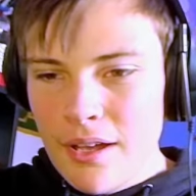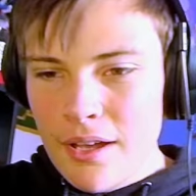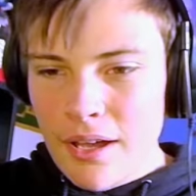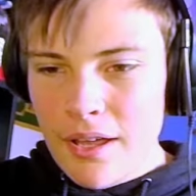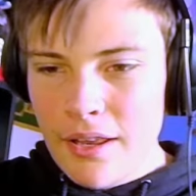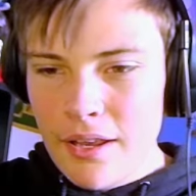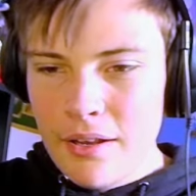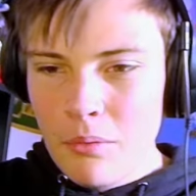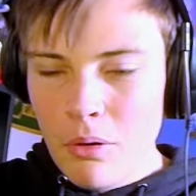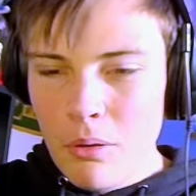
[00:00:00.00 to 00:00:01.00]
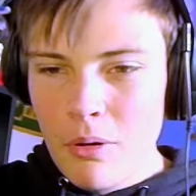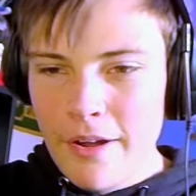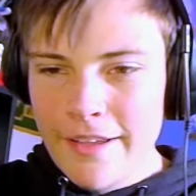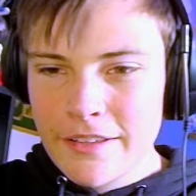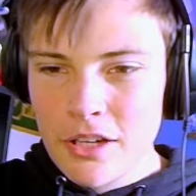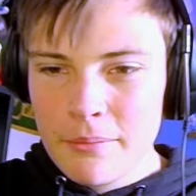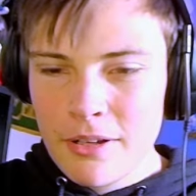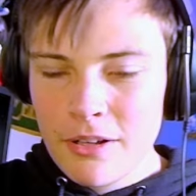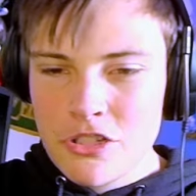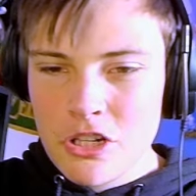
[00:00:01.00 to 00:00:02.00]
And then one more airtime
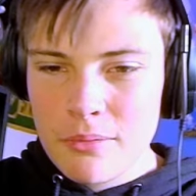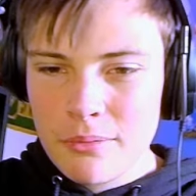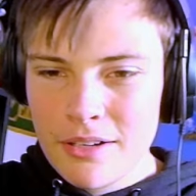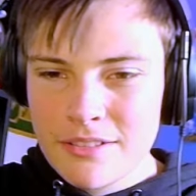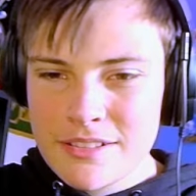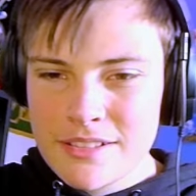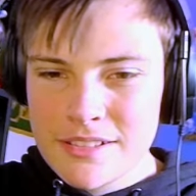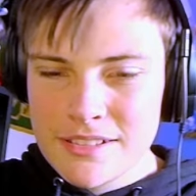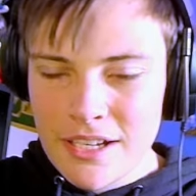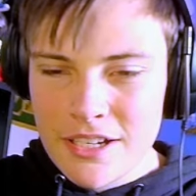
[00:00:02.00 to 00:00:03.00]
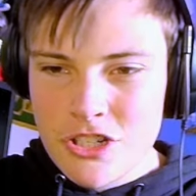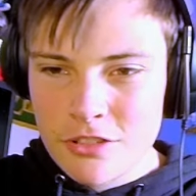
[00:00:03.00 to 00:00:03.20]
hill as you come around into the station.